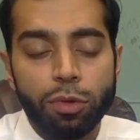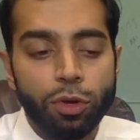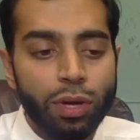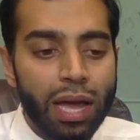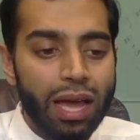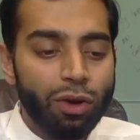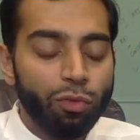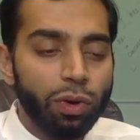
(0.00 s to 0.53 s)
You
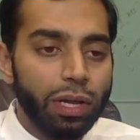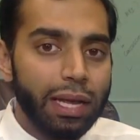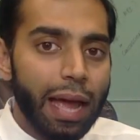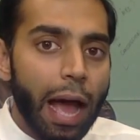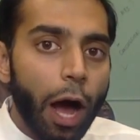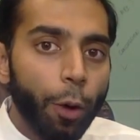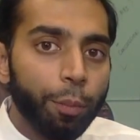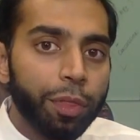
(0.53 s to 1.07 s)
can't really
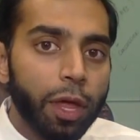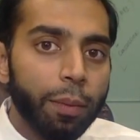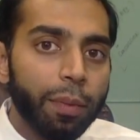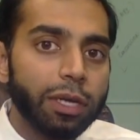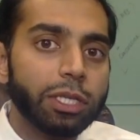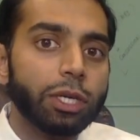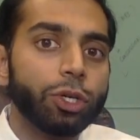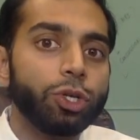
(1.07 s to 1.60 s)
help them
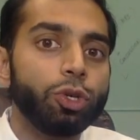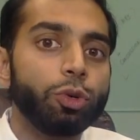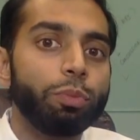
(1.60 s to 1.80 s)
until you